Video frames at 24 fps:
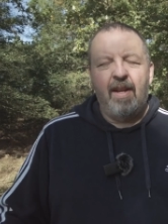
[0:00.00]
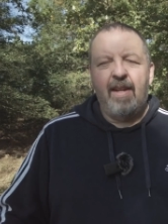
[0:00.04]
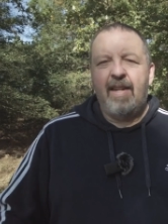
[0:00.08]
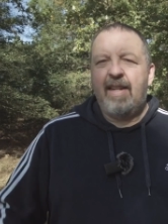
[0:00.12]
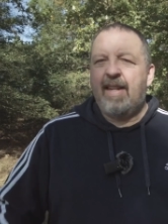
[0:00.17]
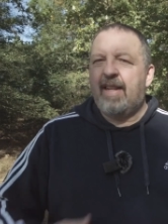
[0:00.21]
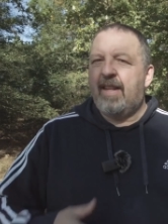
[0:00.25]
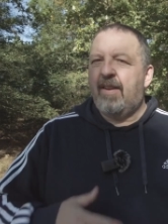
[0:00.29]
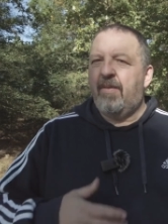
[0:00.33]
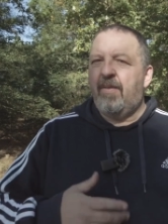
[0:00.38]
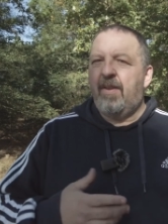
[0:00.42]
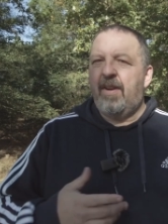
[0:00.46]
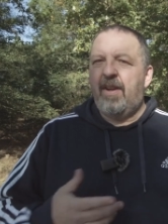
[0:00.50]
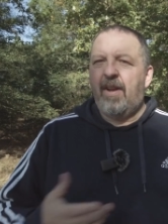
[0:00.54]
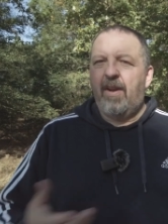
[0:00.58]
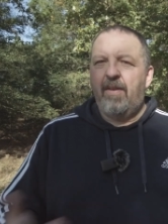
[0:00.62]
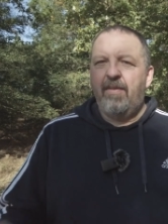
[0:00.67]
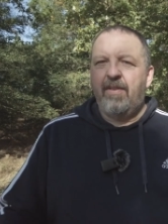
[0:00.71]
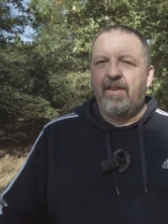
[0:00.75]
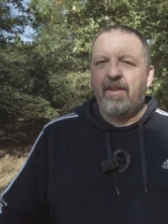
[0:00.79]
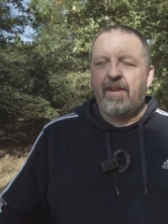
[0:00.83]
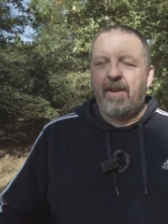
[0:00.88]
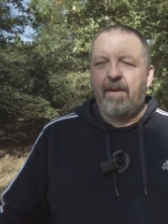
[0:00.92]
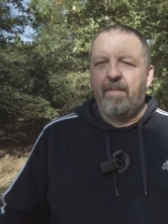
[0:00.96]
Now, there are
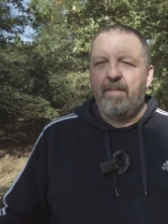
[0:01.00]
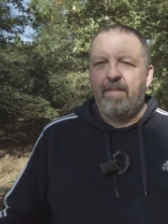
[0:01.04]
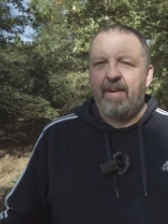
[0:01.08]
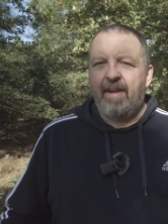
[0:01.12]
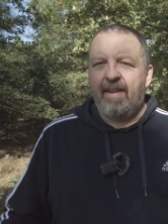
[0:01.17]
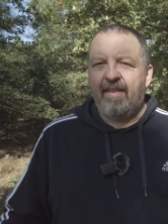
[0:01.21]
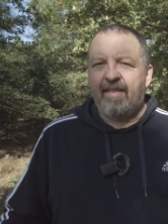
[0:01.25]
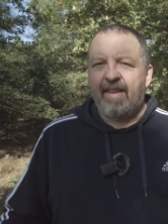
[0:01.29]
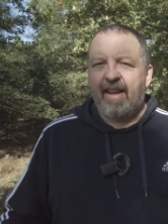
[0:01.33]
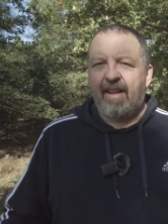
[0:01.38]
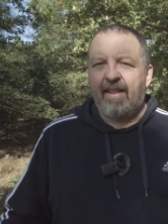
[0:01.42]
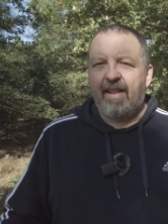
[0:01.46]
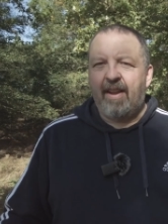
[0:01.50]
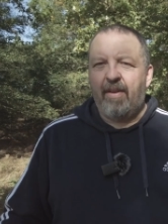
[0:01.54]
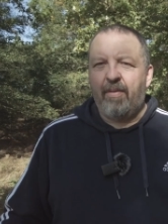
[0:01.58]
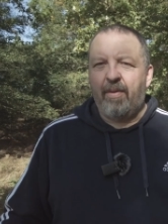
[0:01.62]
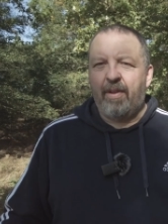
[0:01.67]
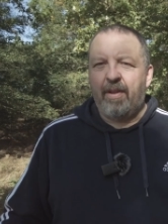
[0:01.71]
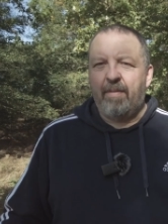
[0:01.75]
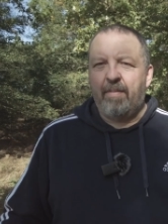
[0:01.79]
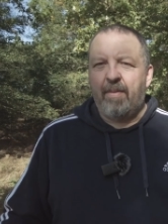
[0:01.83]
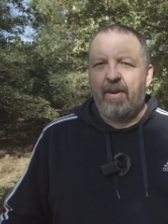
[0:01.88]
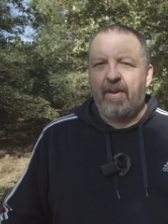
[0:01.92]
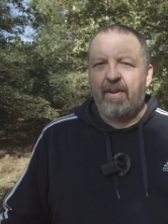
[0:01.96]
loads of companies out there on
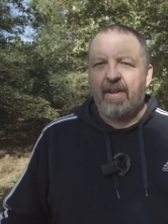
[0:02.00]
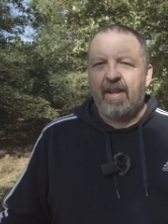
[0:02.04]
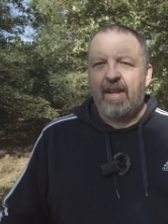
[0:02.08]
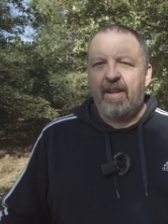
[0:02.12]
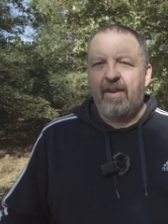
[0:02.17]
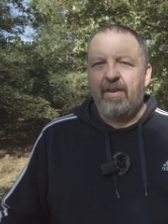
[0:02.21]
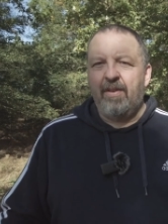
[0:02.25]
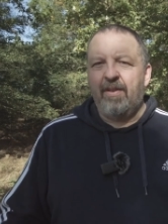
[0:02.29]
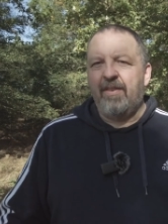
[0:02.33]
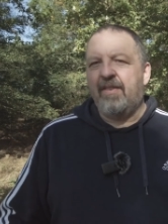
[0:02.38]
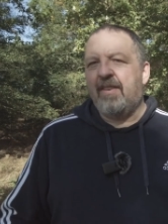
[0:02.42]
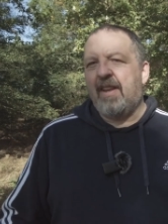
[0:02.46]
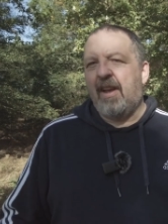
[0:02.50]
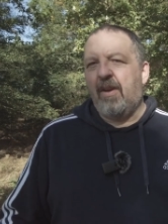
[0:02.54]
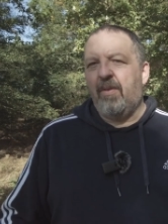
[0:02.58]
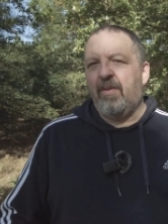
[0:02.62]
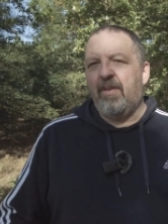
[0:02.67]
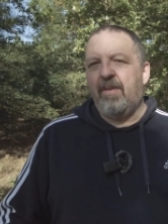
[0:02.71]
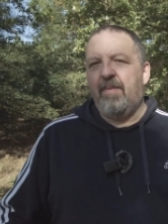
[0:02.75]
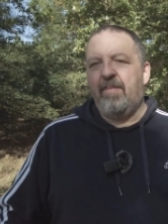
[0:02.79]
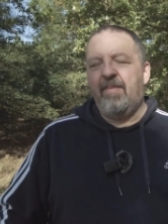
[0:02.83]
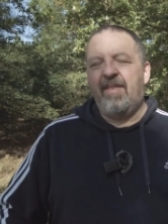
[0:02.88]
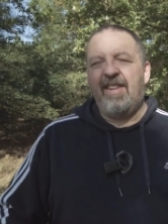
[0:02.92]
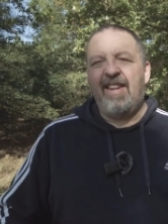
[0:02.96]
the market who sell
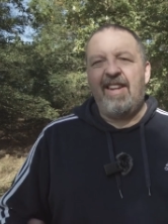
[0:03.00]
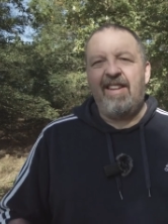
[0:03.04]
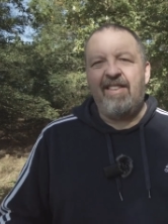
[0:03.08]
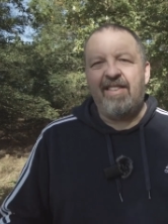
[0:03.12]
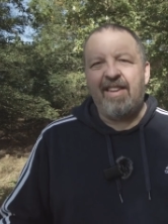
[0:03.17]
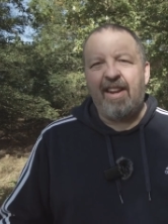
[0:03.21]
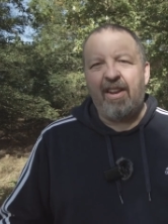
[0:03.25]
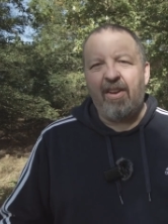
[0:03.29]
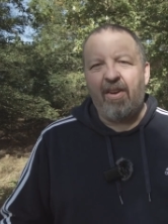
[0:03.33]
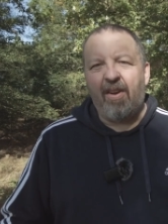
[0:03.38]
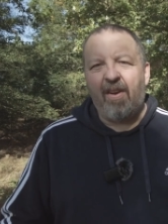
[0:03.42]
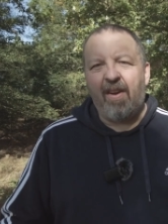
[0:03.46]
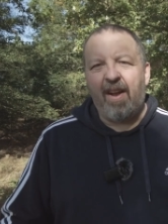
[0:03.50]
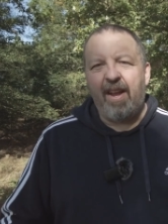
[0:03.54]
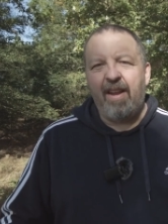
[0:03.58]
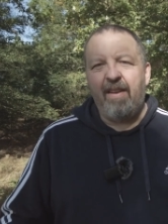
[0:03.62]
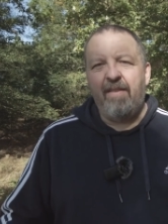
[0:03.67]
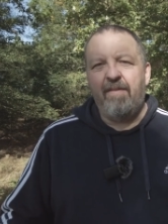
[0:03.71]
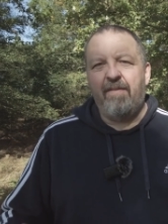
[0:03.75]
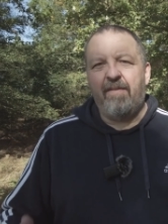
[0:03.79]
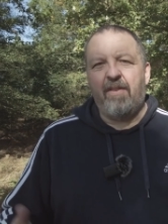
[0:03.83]
them, DJI,